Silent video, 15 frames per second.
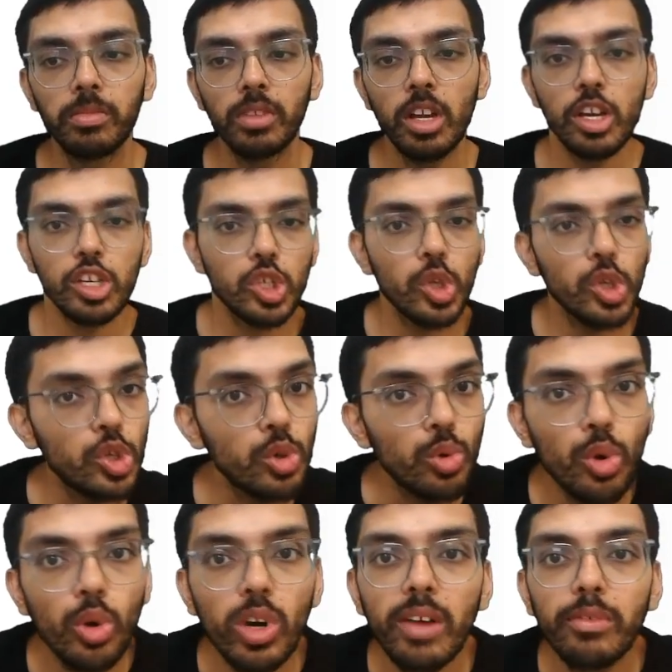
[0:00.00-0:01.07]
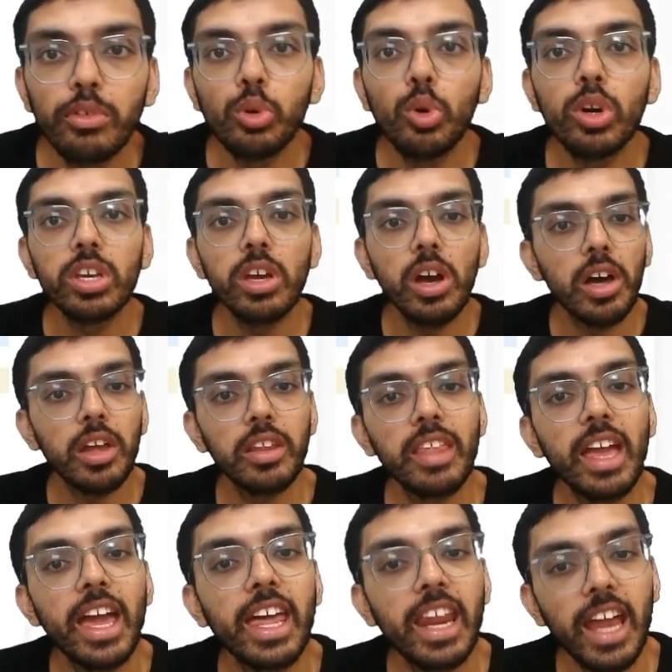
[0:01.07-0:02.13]
So you don't have to go here,
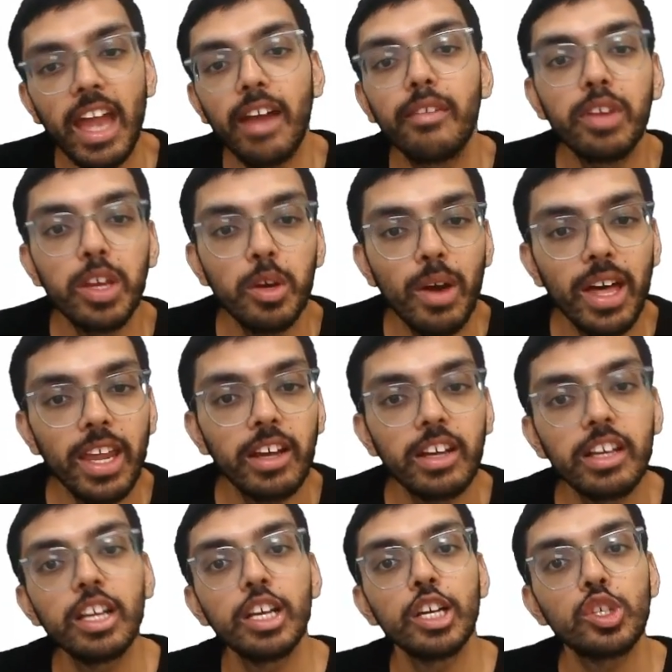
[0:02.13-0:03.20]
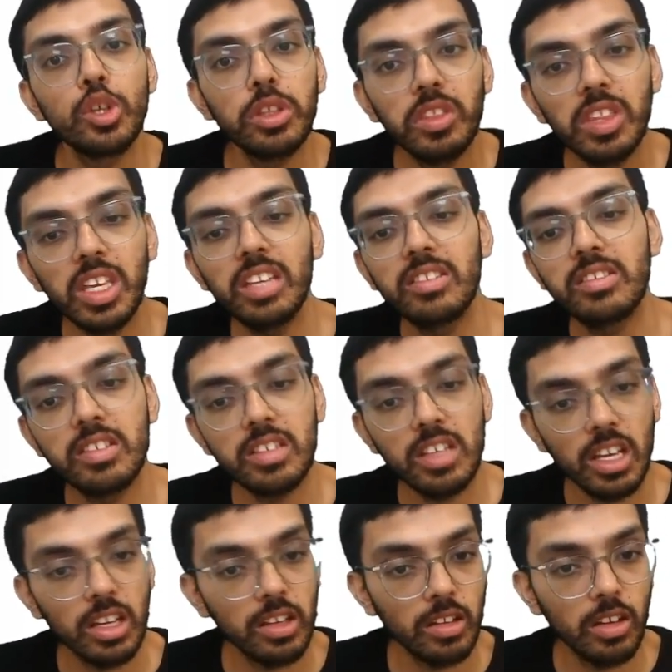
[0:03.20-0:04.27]
there, everywhere. So these
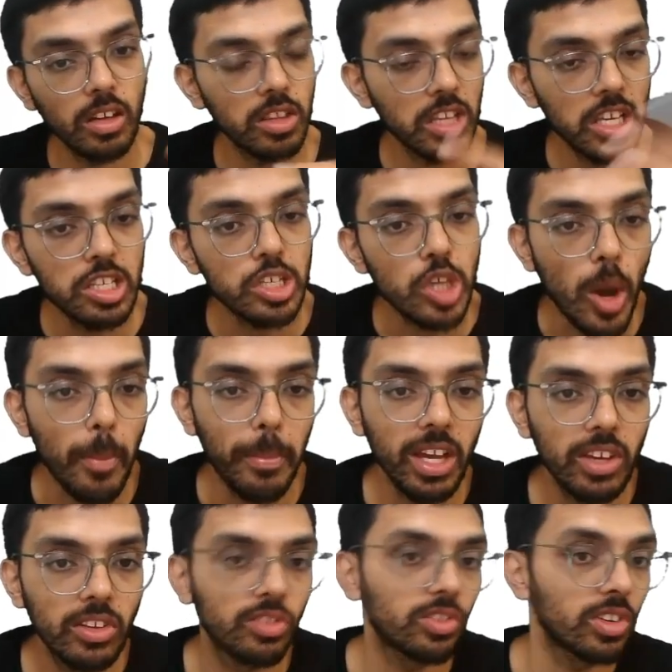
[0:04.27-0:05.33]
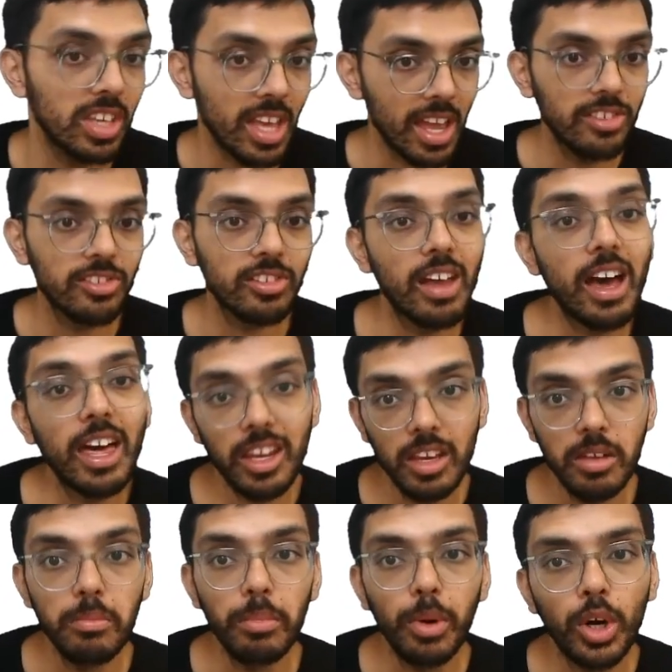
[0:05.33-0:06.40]
topics, yes, are
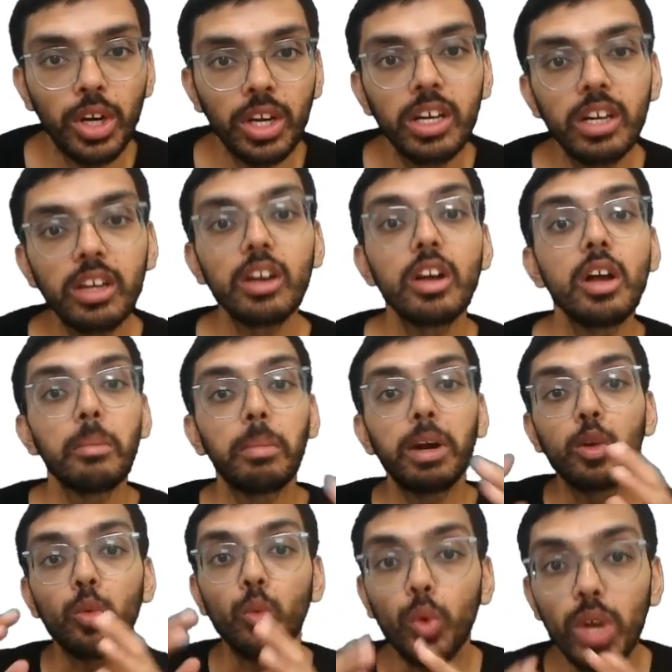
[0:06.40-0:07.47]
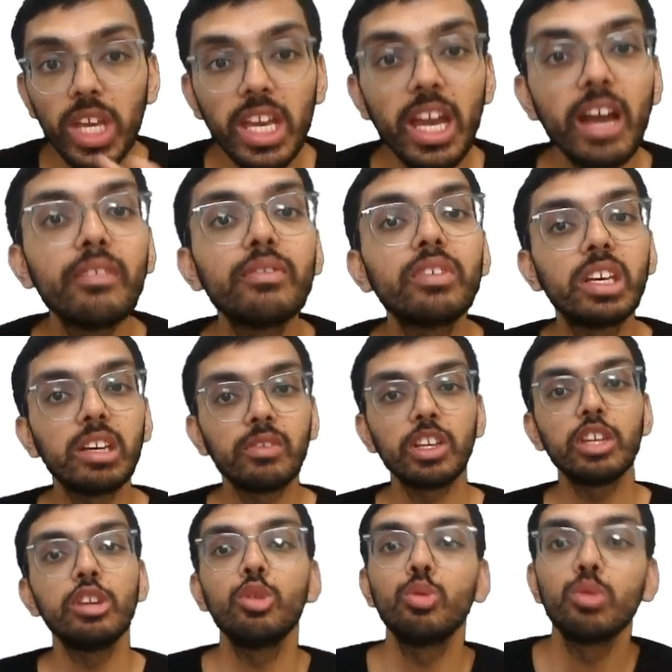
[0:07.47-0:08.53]
important, but we have given
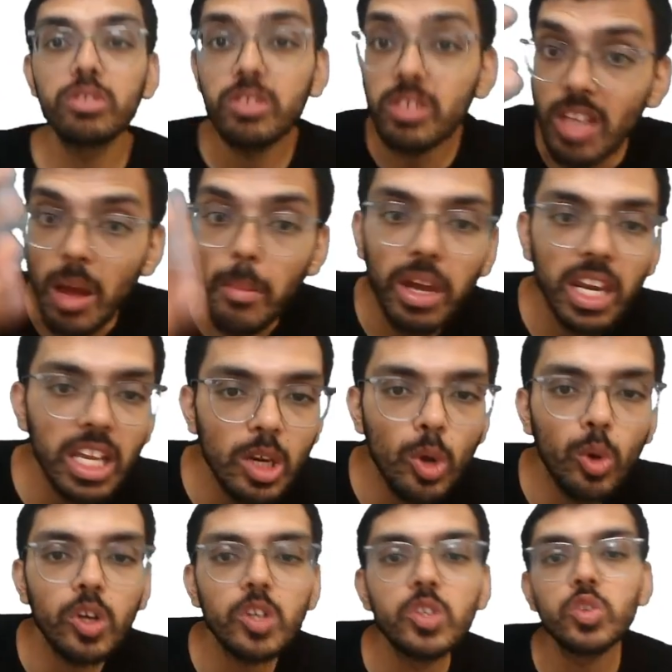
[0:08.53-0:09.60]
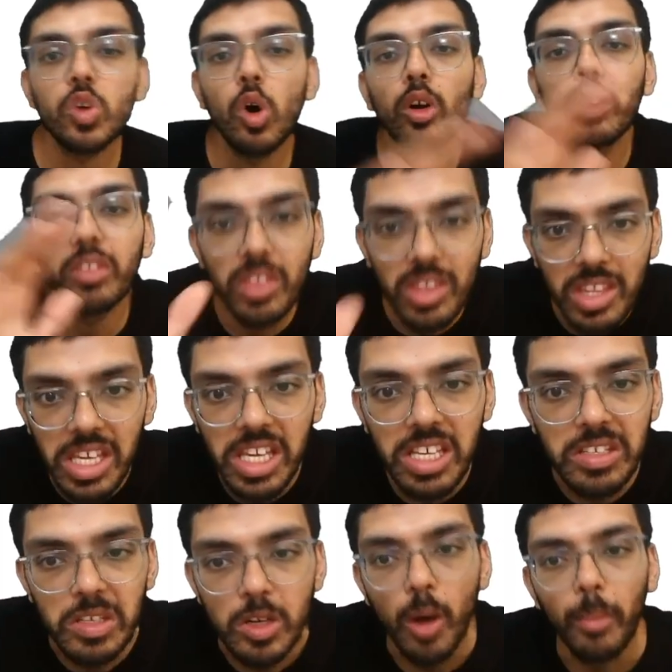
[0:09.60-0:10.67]
you summary notes on these
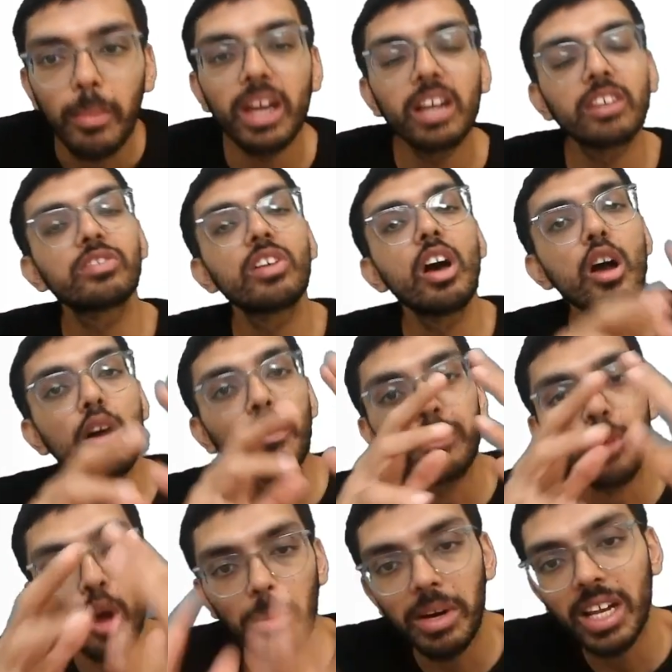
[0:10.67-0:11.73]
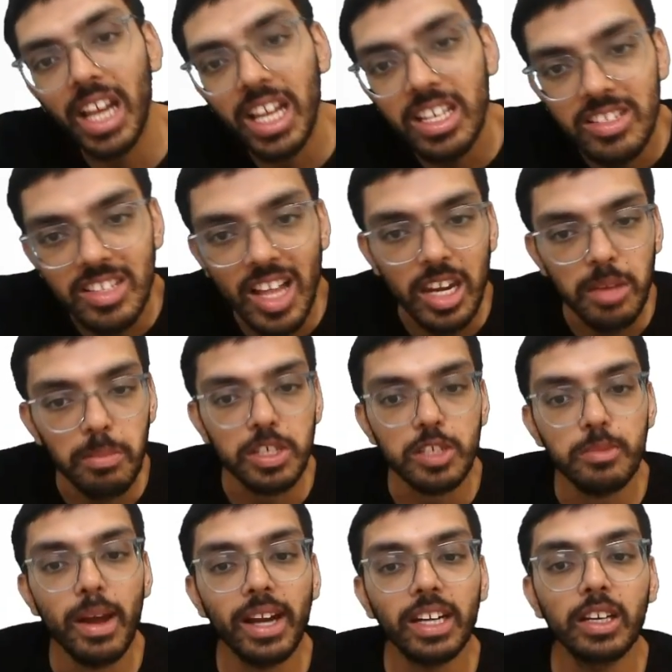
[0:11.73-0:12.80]
topics from a case study
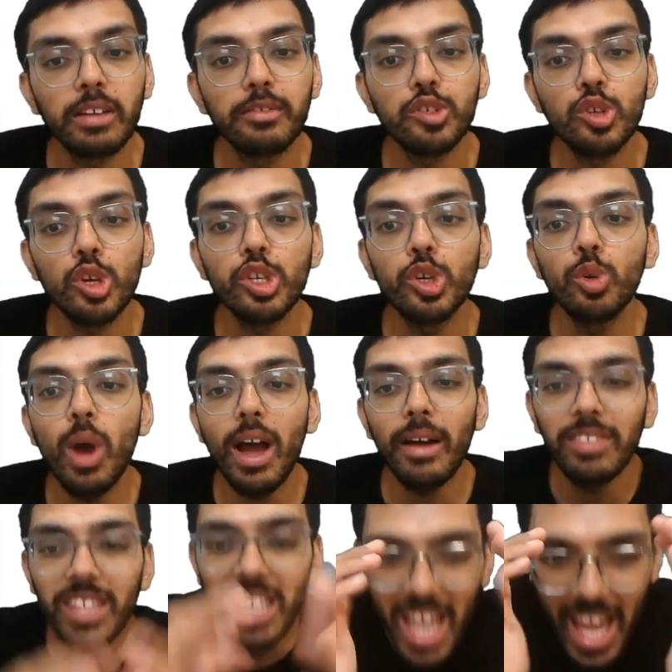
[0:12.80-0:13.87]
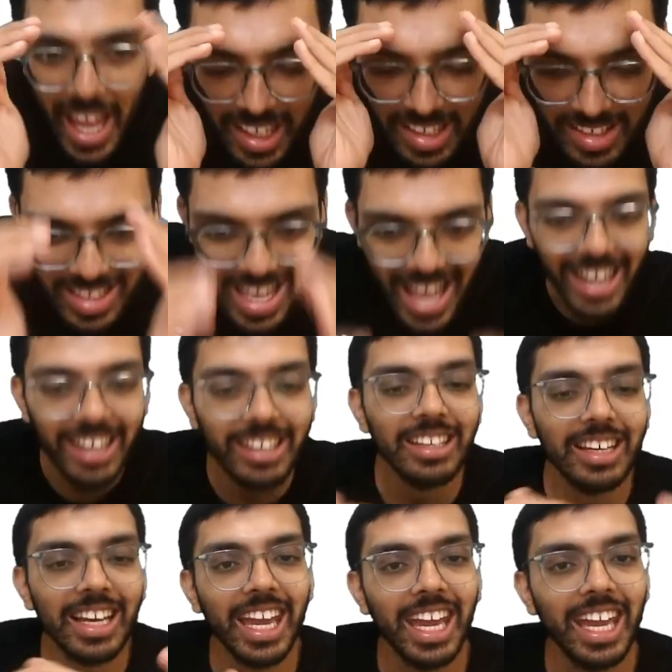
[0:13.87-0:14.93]
perspective. So you have the exact
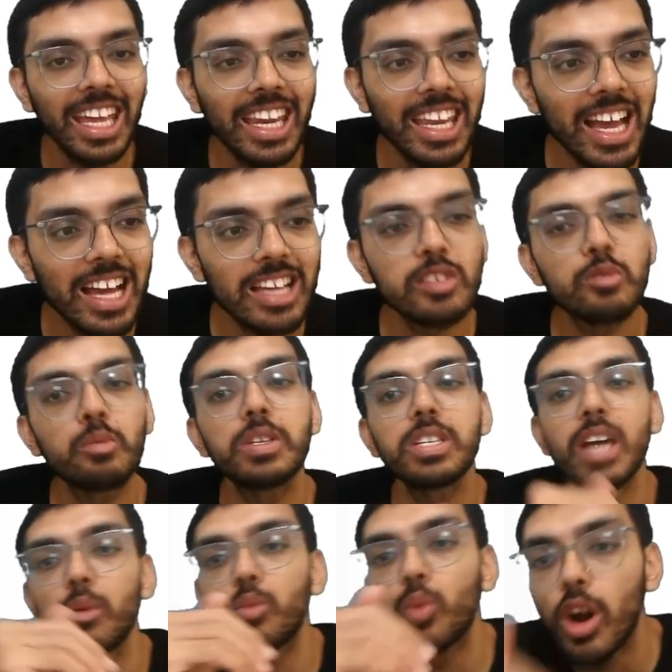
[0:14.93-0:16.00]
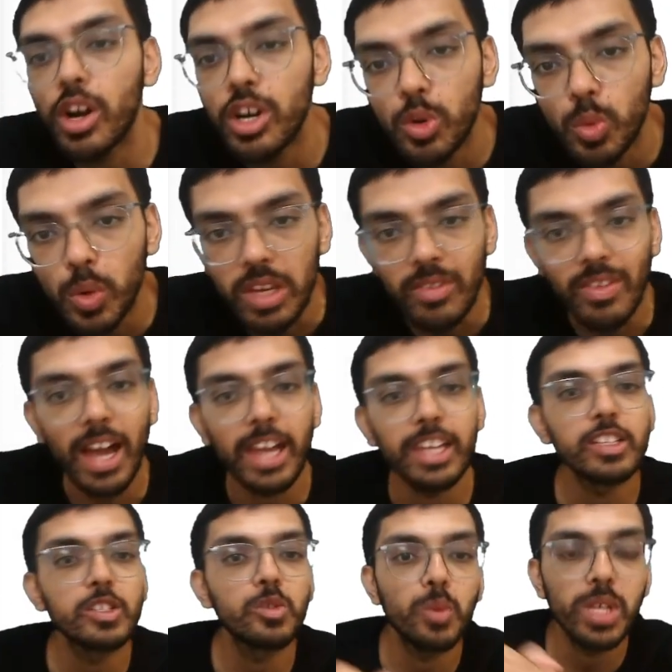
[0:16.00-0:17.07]
areas which I want to
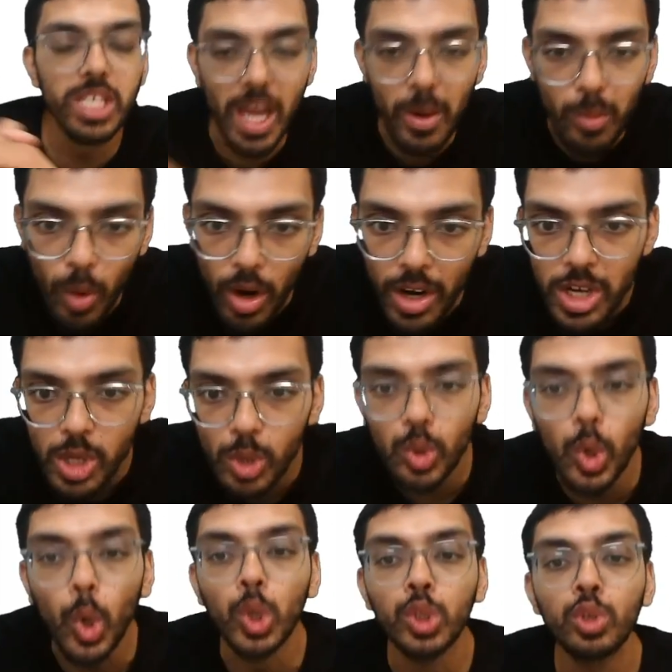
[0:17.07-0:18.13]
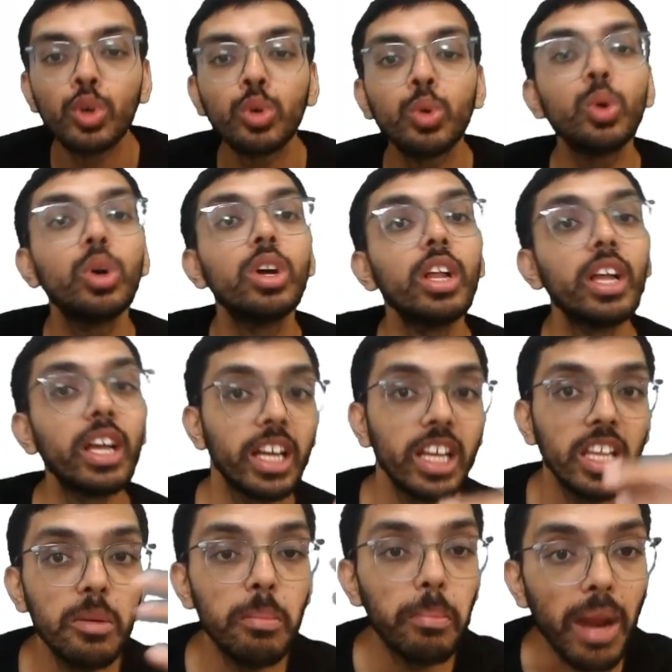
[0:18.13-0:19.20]
revise, which I want to go through
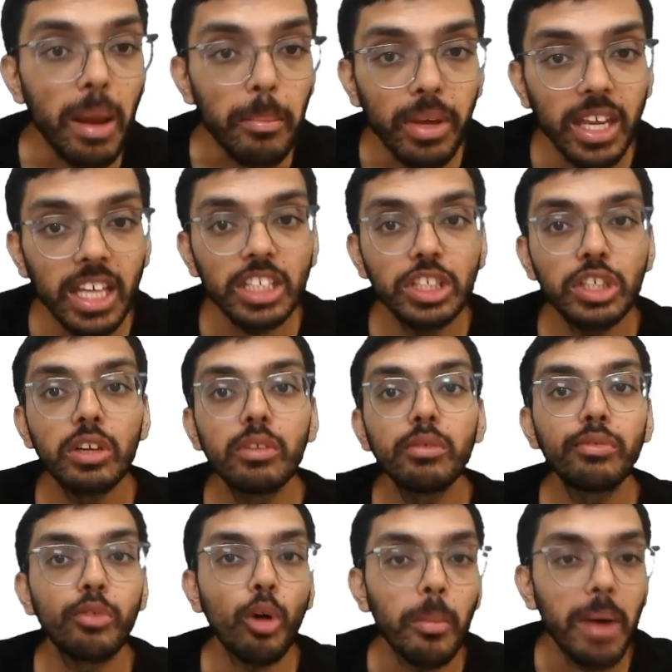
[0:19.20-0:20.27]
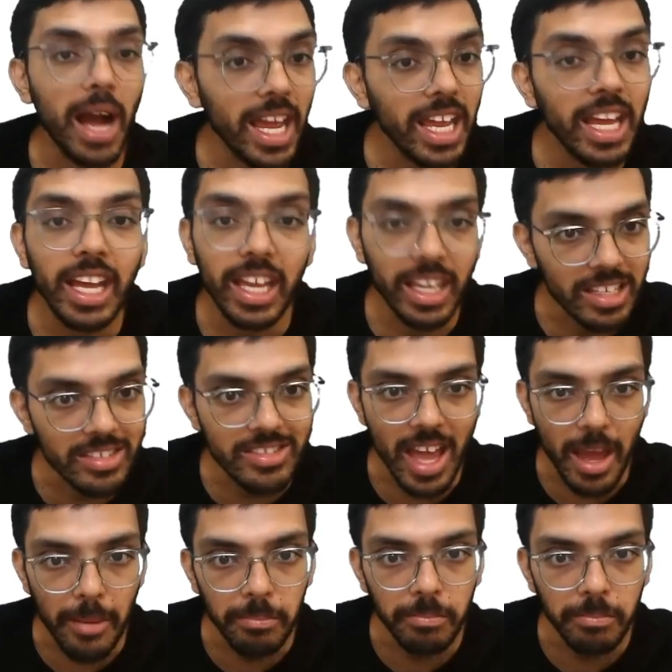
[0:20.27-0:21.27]
in preparation for my exam.